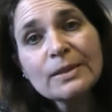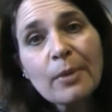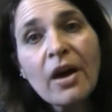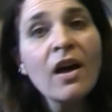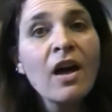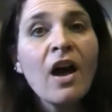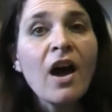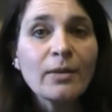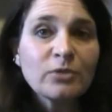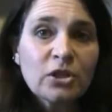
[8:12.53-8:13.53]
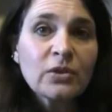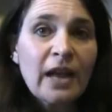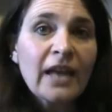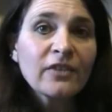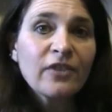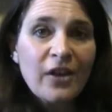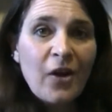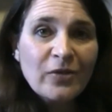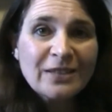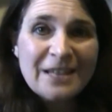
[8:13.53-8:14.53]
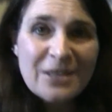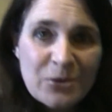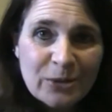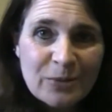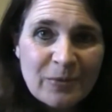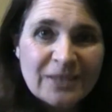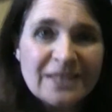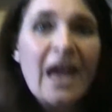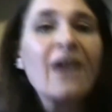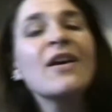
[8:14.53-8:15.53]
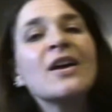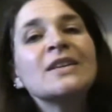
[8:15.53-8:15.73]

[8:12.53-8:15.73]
but I'm too late for obviously the autumn ones now,